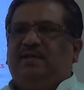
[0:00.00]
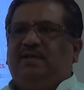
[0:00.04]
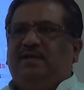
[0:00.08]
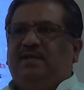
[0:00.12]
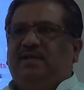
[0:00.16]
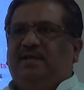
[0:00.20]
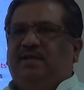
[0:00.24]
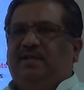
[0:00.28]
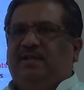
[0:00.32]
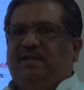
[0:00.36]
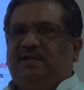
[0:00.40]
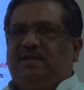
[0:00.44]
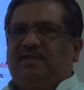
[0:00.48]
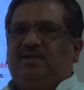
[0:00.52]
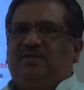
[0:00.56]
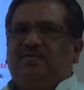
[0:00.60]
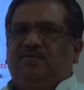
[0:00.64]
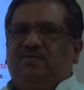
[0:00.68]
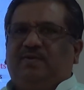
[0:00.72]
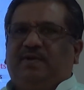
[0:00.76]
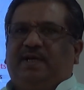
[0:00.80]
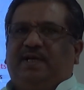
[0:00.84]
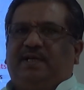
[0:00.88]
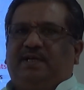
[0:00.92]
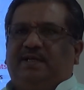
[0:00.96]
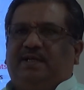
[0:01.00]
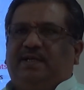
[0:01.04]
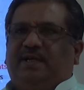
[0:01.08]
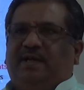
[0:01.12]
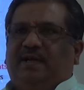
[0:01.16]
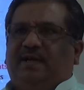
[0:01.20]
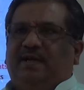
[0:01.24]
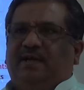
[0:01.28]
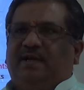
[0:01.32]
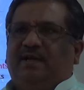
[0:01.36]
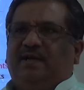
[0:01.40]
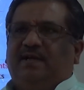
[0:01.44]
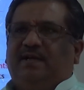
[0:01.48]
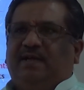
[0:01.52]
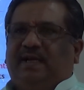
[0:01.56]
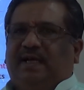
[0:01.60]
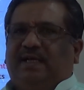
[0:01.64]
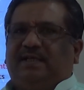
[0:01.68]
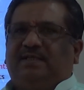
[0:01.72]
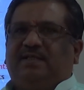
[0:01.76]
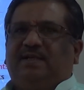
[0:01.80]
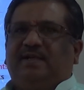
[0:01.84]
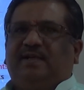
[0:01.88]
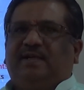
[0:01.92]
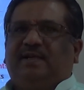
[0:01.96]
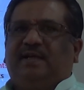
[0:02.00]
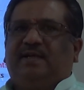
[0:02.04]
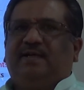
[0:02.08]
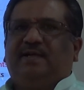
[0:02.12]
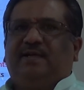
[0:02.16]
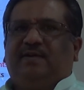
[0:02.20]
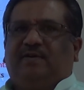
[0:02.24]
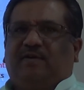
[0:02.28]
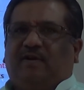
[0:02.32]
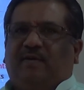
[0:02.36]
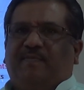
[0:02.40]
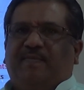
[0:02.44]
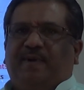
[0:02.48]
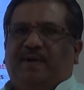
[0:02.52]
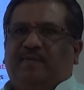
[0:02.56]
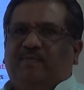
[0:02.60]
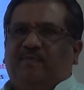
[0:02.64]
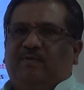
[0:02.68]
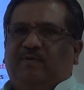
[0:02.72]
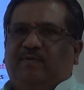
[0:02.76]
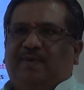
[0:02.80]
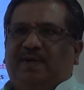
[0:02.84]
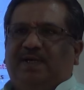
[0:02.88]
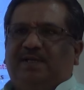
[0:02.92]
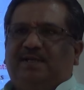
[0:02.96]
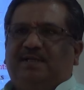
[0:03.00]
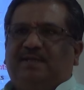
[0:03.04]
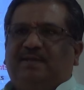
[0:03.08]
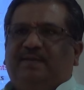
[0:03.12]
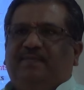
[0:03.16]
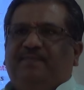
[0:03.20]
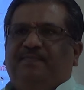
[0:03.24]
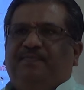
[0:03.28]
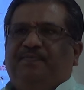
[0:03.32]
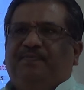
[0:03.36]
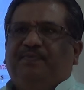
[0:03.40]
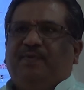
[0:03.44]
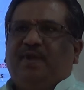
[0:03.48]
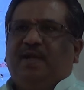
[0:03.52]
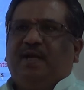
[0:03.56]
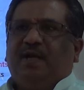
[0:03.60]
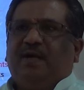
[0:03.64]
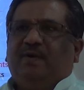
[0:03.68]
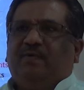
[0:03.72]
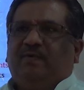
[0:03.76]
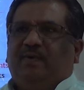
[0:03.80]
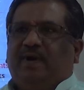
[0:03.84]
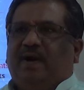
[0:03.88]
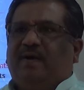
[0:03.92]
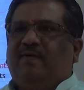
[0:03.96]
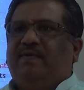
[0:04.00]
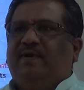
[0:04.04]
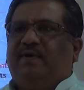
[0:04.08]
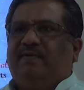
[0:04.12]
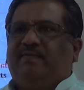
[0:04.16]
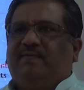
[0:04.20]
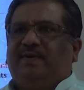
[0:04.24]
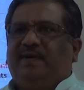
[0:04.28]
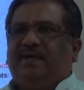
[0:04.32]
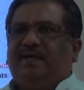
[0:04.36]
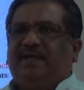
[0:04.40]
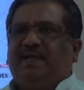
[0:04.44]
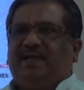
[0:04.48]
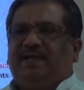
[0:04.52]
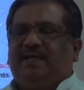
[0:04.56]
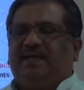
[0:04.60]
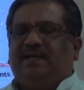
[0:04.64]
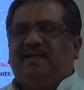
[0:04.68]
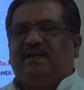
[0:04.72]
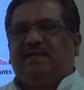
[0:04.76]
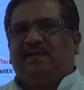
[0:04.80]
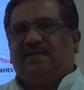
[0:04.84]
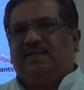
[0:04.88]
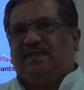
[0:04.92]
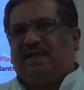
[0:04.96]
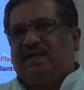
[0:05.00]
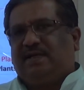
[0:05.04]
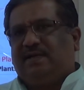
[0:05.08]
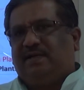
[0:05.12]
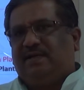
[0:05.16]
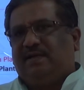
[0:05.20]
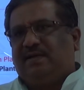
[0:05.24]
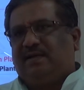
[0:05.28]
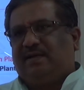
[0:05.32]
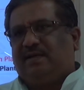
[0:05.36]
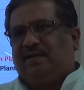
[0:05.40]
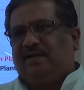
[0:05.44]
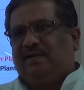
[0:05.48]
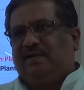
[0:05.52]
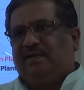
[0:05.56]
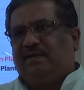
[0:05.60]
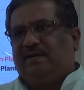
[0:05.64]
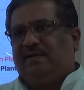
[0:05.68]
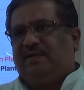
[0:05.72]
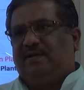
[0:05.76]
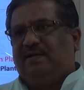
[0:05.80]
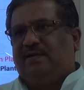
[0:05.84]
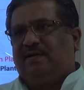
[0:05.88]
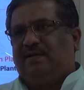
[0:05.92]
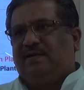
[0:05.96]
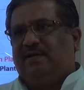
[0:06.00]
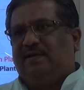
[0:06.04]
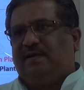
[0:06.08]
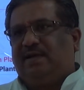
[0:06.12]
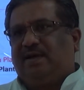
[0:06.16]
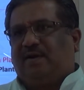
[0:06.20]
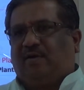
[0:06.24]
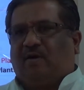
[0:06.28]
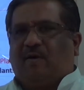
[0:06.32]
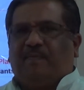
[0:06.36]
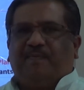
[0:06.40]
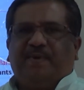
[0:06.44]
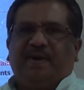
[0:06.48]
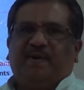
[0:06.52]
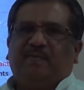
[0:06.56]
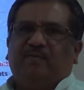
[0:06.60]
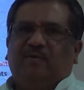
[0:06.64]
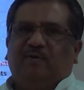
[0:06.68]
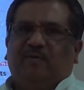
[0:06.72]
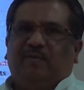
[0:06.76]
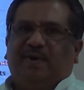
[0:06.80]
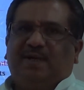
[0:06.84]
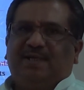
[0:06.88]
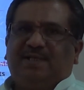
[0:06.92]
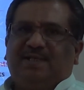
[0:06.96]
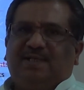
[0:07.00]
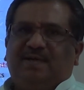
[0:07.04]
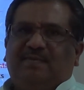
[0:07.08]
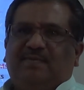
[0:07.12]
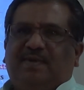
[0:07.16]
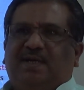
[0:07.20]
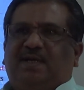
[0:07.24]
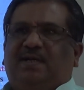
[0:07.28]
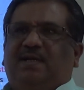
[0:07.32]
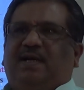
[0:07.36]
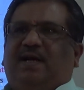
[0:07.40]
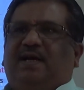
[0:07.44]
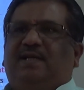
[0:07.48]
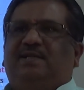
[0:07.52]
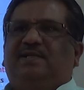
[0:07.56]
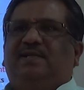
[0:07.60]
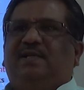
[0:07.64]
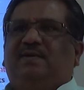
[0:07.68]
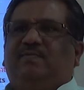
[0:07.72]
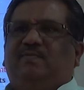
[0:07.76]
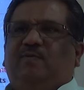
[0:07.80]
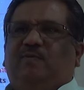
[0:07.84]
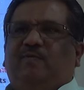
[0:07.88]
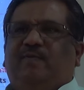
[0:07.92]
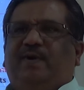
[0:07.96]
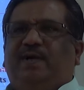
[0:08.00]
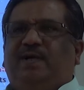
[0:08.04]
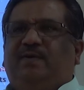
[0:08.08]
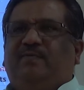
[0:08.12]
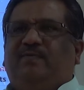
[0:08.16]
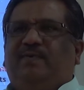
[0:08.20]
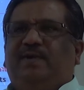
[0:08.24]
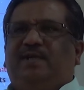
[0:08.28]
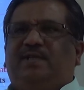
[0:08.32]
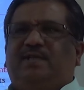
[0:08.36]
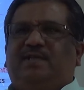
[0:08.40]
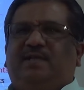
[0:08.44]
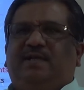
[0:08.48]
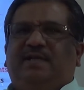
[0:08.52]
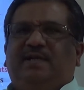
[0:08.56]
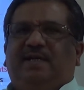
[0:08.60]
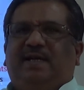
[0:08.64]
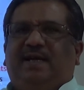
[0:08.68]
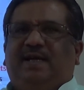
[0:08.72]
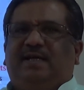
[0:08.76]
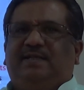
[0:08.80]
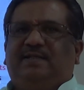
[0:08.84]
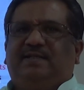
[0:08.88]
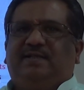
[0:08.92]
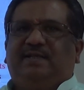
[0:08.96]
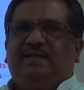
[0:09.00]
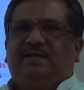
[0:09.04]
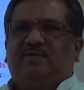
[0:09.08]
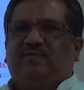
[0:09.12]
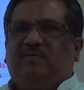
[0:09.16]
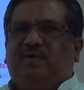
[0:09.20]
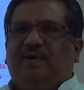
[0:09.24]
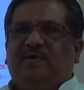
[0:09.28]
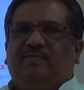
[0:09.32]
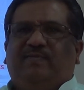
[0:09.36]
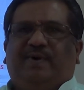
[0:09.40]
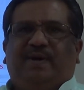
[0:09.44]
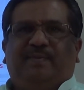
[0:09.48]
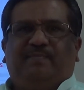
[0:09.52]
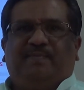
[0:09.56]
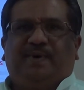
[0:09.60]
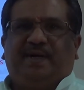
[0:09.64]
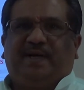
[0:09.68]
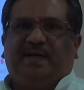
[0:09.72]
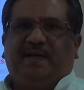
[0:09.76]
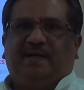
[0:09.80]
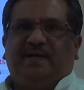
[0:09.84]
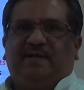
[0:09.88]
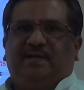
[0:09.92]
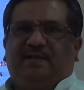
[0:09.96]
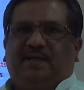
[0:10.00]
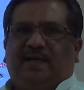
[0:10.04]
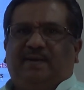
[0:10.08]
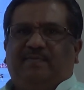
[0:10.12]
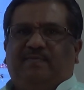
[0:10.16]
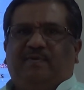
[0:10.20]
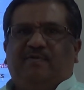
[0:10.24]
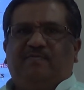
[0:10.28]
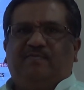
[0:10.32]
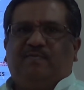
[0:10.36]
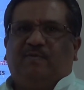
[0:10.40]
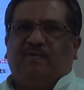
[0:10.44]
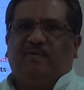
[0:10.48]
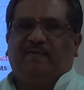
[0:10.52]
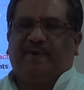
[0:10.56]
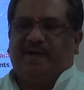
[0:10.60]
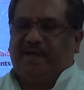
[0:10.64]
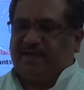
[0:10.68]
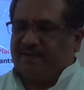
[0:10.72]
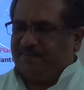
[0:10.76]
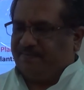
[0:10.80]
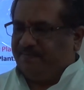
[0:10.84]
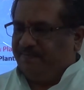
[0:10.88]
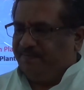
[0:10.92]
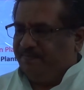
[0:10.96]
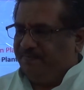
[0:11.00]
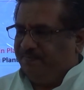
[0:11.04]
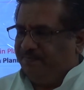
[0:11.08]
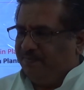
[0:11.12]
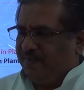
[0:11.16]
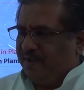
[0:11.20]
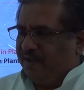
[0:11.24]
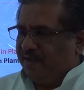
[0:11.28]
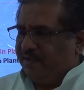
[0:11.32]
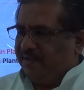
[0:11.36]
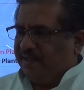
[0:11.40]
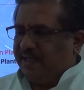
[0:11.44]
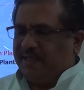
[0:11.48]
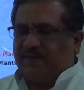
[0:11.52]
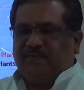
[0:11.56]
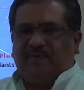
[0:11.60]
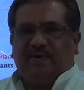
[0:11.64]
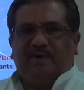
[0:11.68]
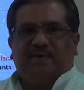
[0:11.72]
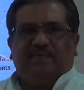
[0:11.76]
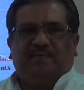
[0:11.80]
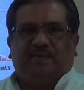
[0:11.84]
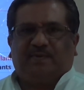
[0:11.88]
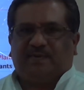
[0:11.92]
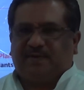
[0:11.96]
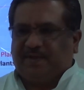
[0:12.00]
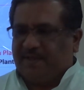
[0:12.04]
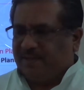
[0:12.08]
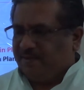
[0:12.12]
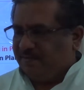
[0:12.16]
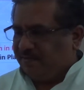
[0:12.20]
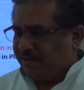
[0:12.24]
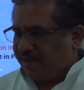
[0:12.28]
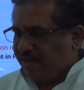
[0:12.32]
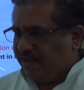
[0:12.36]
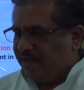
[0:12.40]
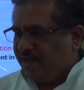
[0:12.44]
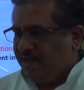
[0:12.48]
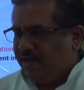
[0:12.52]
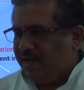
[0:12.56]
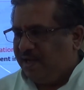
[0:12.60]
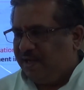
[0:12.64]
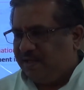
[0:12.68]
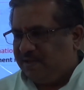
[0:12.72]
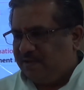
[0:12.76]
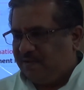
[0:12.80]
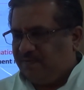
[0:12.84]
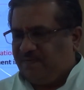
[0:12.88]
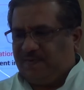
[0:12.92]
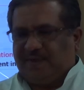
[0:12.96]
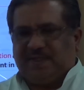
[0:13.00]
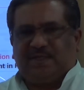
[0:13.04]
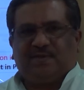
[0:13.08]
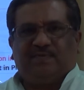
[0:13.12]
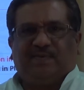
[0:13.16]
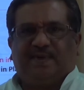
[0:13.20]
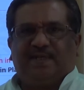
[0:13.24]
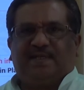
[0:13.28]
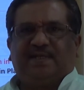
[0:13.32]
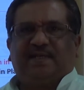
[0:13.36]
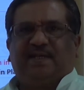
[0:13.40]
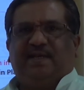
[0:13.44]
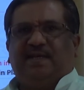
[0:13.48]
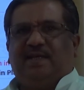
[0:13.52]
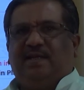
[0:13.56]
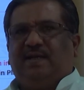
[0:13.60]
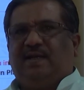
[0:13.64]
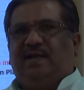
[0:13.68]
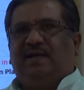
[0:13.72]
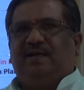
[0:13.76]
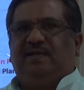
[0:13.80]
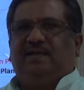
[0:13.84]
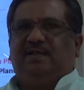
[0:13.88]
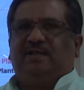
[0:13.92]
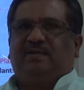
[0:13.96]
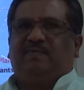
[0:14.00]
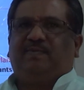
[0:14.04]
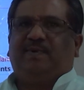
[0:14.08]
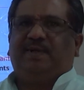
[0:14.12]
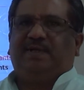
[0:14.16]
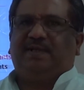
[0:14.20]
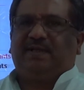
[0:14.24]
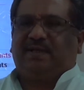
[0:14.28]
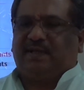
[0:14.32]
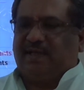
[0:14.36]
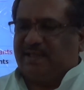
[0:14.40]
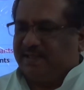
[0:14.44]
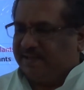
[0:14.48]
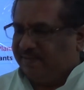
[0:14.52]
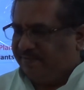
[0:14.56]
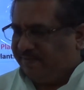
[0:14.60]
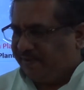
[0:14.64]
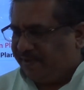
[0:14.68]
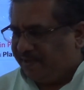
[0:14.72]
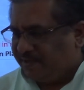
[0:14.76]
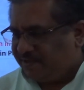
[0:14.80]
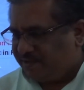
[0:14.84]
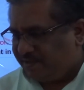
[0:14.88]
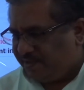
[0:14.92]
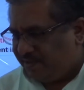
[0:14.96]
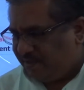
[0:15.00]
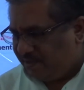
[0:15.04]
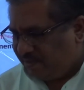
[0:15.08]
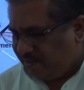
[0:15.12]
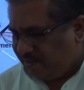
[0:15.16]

in these two category, nastic and tropic movements, we have different categories under tropic movements, but nastic movement we'll study as it is only one particular type of movement. That will proceed. Okay. So first, once again, I'll display the classification